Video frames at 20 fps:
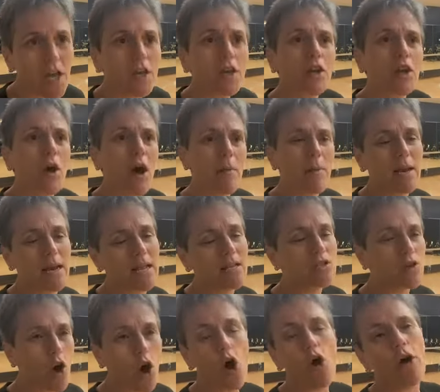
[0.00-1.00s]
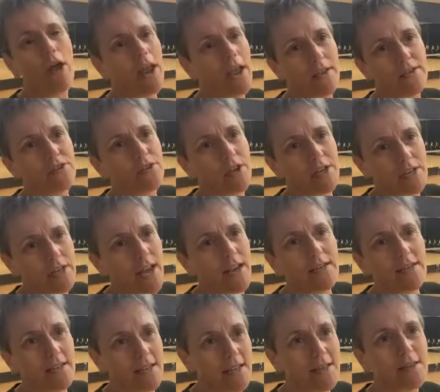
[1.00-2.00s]
You know, I mean, it's all hands on
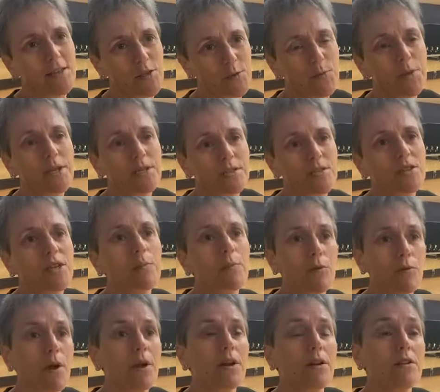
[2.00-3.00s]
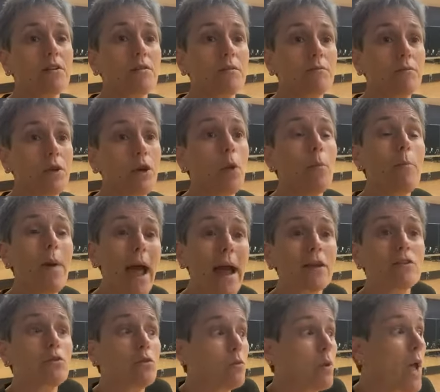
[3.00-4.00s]
deck to get these places up and running to, you know,
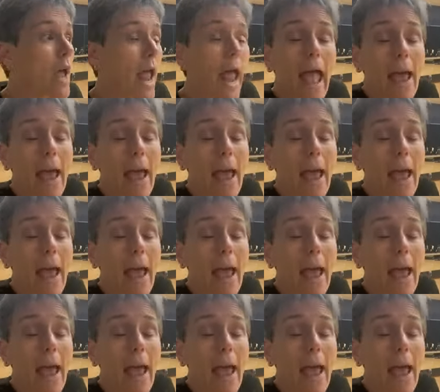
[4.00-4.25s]
back to,